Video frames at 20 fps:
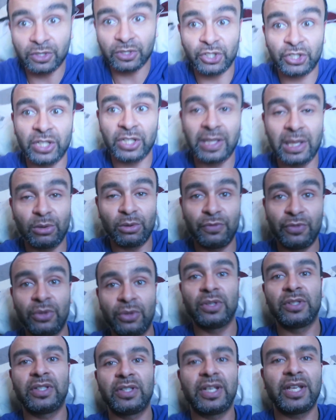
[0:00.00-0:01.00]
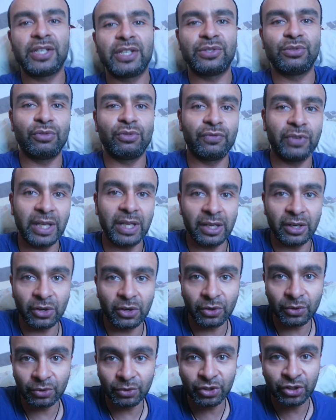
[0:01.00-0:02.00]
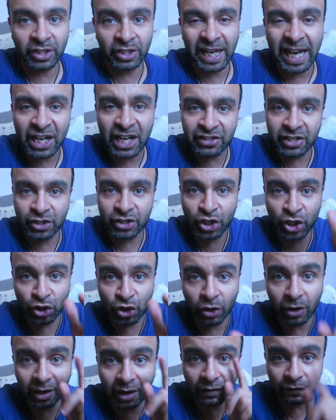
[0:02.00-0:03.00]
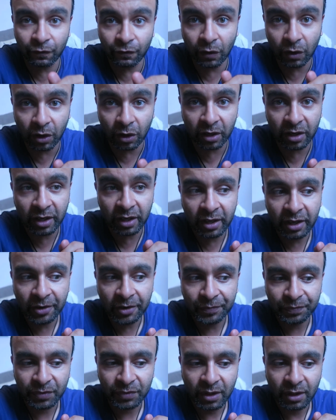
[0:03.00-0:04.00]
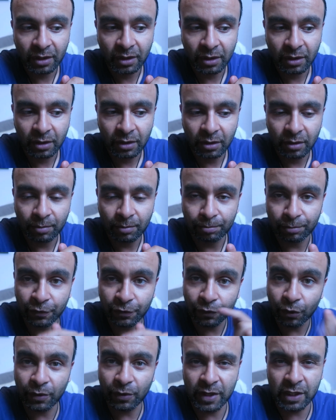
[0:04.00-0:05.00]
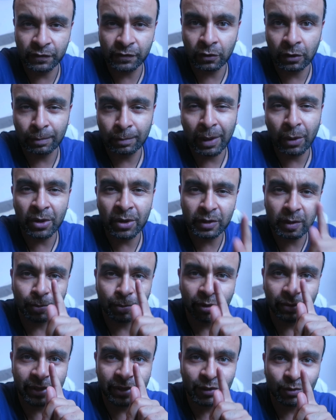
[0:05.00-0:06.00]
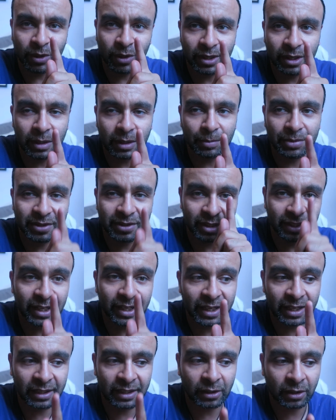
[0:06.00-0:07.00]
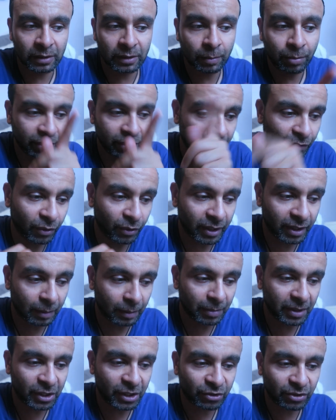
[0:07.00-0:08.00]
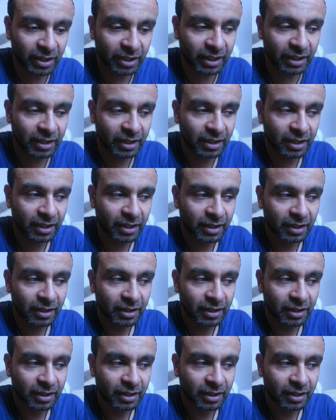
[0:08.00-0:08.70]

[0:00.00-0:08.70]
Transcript: just wanted to share that with you in today's new VLOG. I actually shot a vlog before this vlog, but I wanted to put this one up today and I'm going to put that one up literally